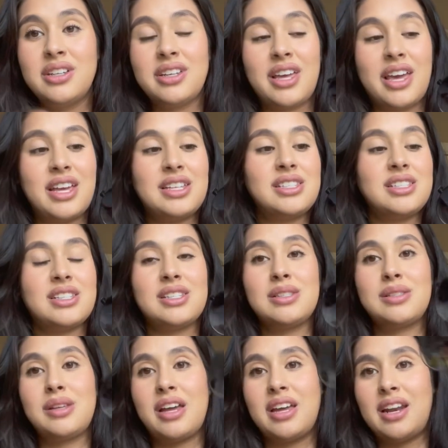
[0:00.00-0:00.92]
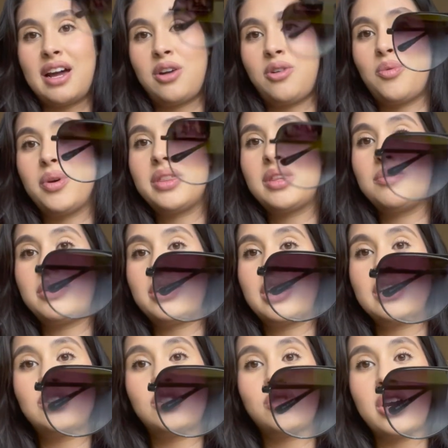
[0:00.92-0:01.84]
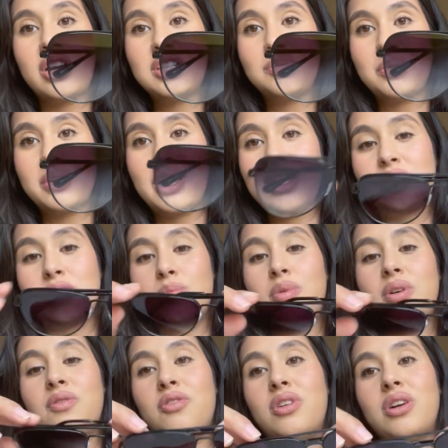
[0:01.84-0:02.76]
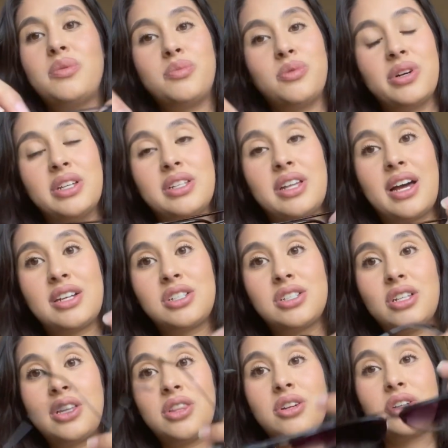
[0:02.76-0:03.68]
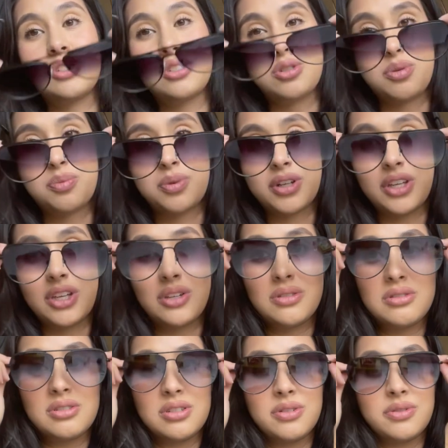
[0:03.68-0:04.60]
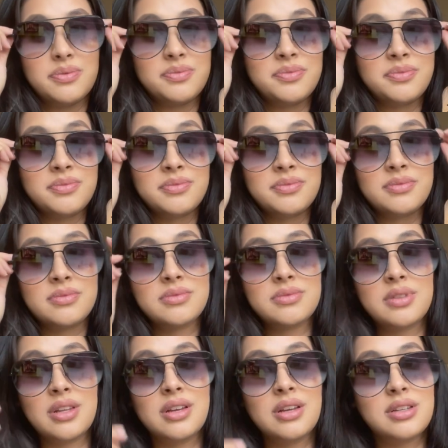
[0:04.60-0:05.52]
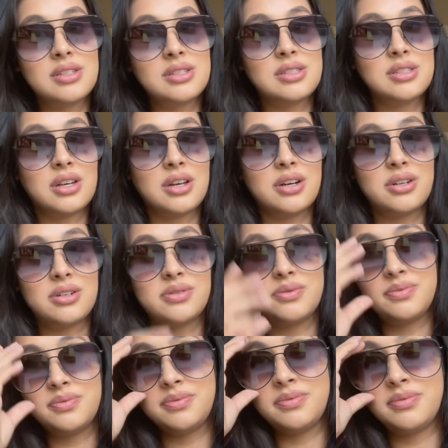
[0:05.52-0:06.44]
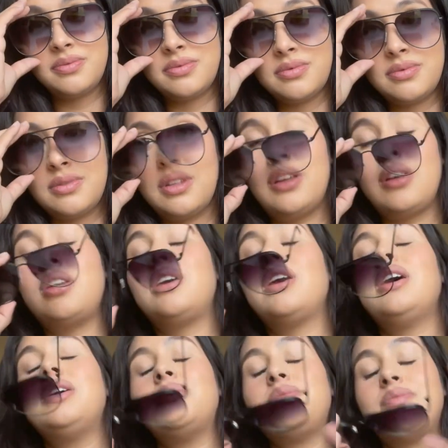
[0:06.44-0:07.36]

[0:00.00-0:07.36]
cases and I don't want them to get scratched. But yeah, super affordable, and actually they're super cute too. So yeah.